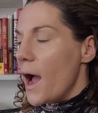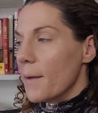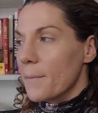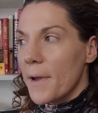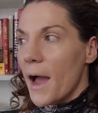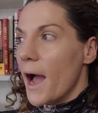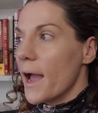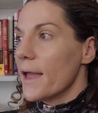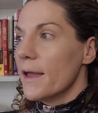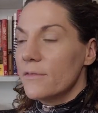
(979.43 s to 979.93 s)

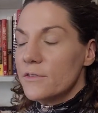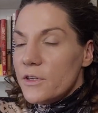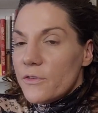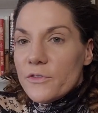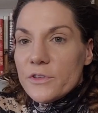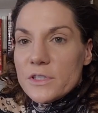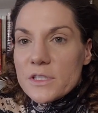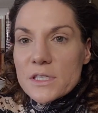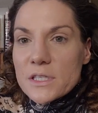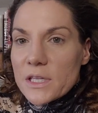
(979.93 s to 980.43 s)
I have
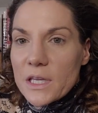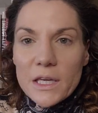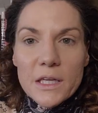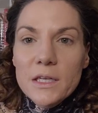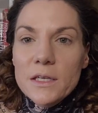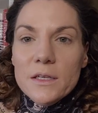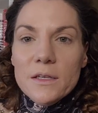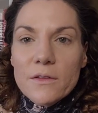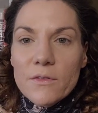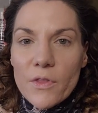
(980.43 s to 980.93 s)
different
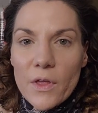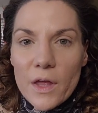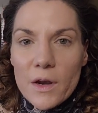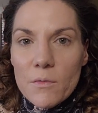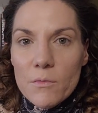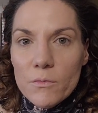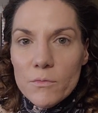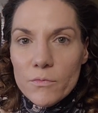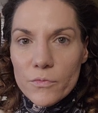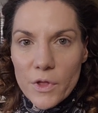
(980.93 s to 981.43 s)
skin
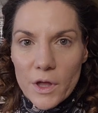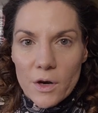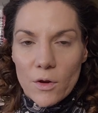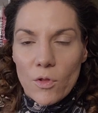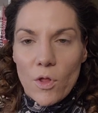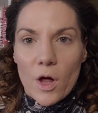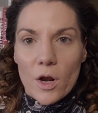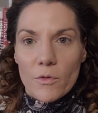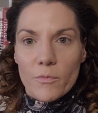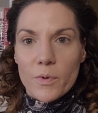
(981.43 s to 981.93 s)
than
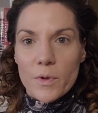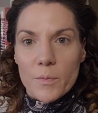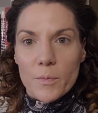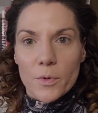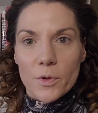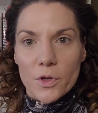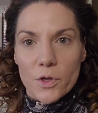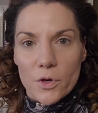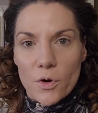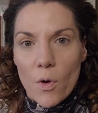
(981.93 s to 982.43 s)
a lot of
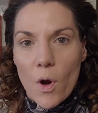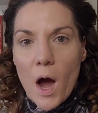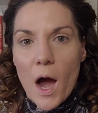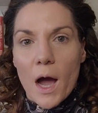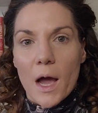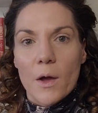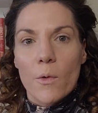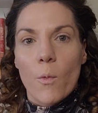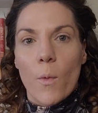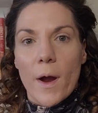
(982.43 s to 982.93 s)
people. You know,
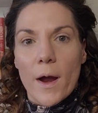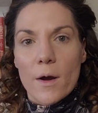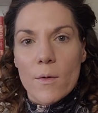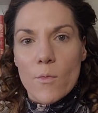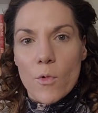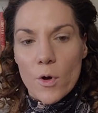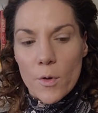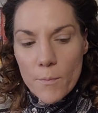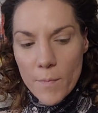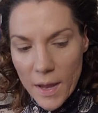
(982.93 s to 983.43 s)
I
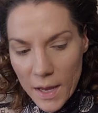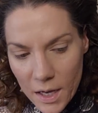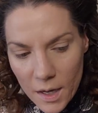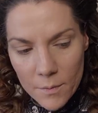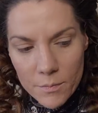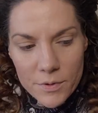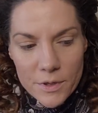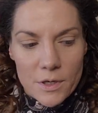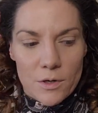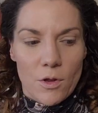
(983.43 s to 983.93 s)
wear more
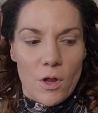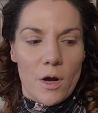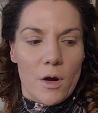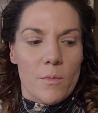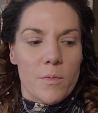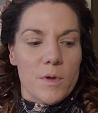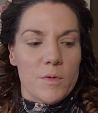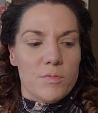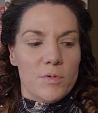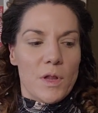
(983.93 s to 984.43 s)
makeup than a
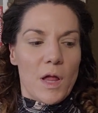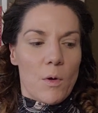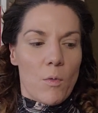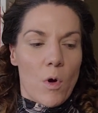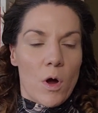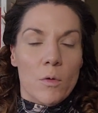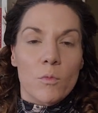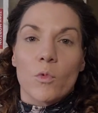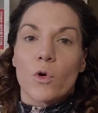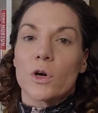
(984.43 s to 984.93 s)
lot of people. I
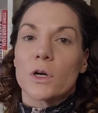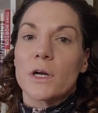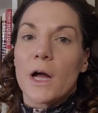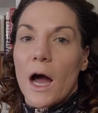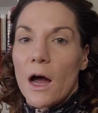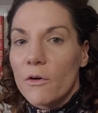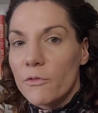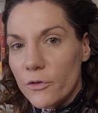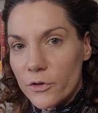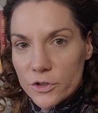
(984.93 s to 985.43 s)
want more
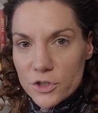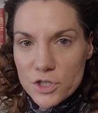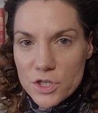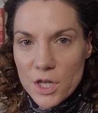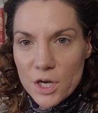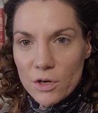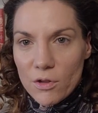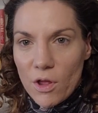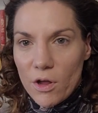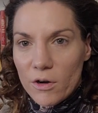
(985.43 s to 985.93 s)
coverage
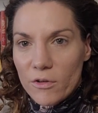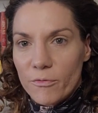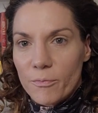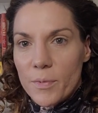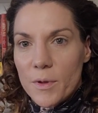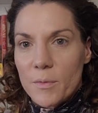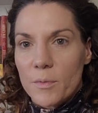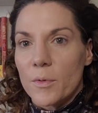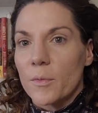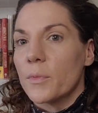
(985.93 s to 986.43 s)
than a lot
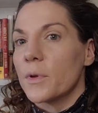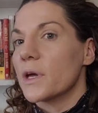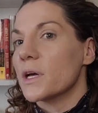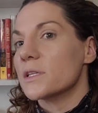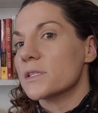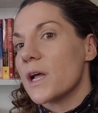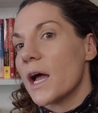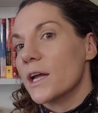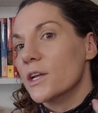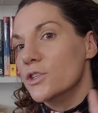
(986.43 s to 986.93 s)
of people
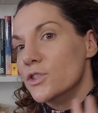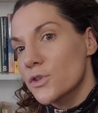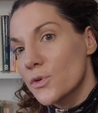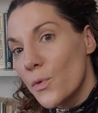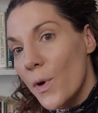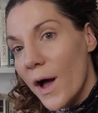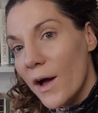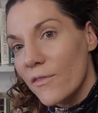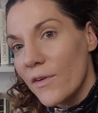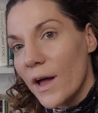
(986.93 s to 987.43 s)
because I
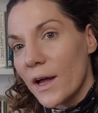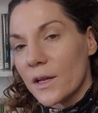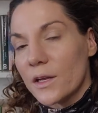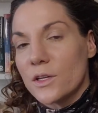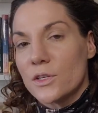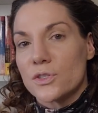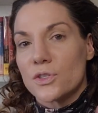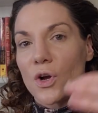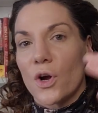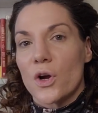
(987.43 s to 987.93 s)
do have
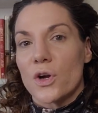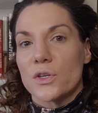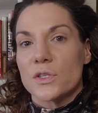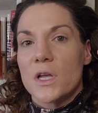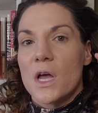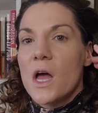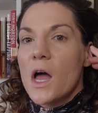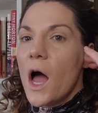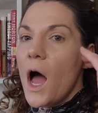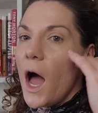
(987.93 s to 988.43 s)
acne
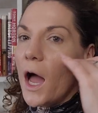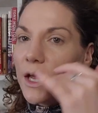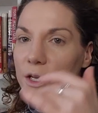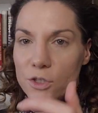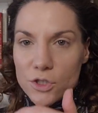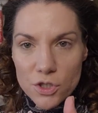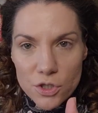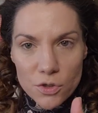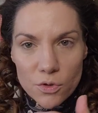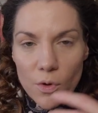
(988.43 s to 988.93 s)
scars.
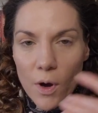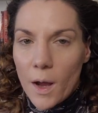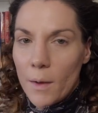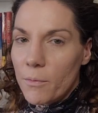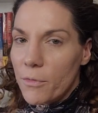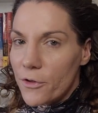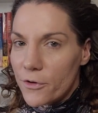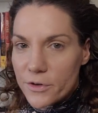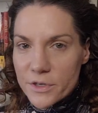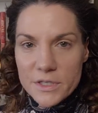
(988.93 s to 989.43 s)

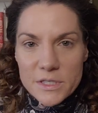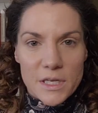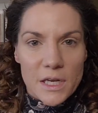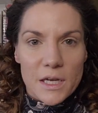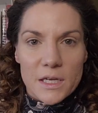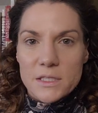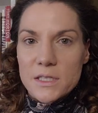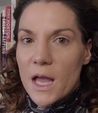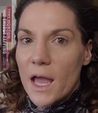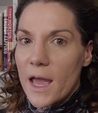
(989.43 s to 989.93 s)
I'm
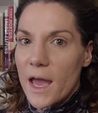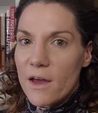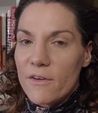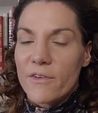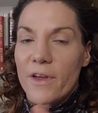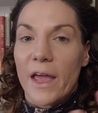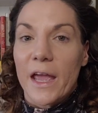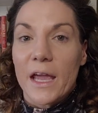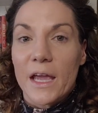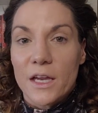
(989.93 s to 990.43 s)
36. I
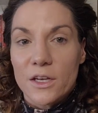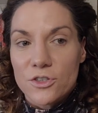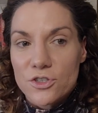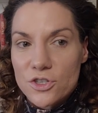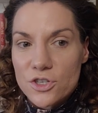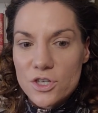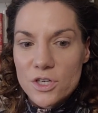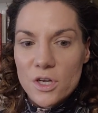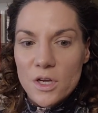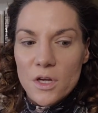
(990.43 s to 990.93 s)
have
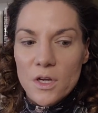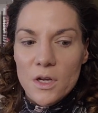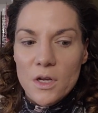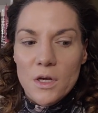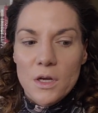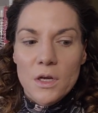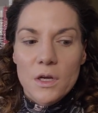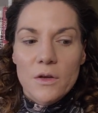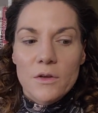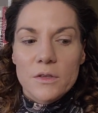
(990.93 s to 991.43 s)
aged
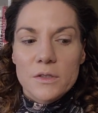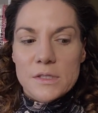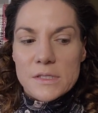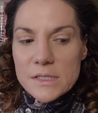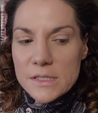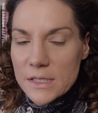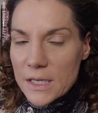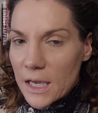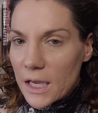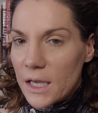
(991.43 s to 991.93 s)

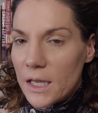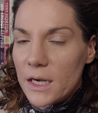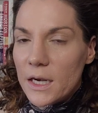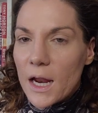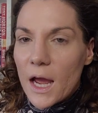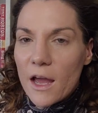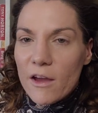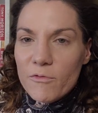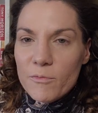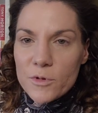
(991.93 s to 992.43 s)

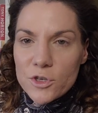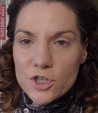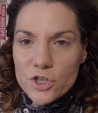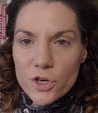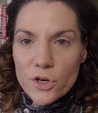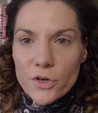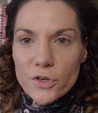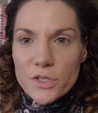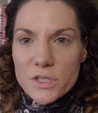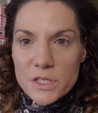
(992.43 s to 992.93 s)
skin. I have
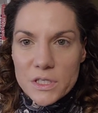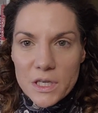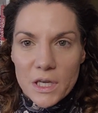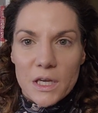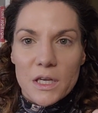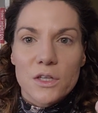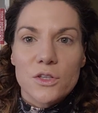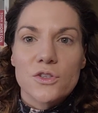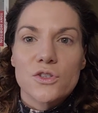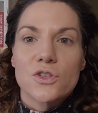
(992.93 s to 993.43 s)
mature
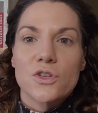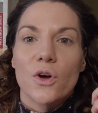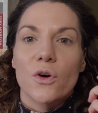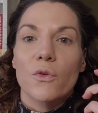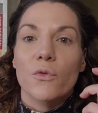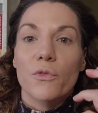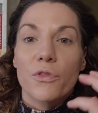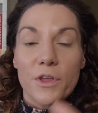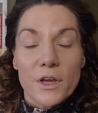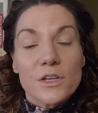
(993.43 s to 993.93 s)
skin.
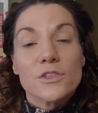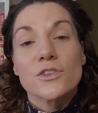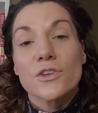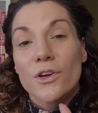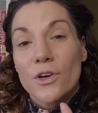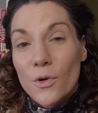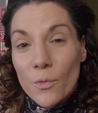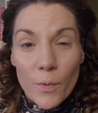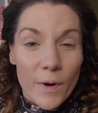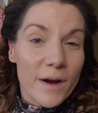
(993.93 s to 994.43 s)
So things
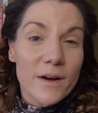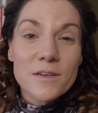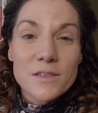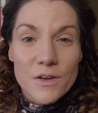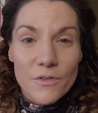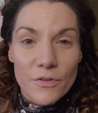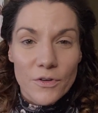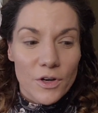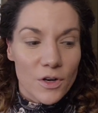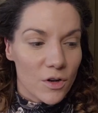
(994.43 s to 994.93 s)
are going to wear
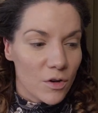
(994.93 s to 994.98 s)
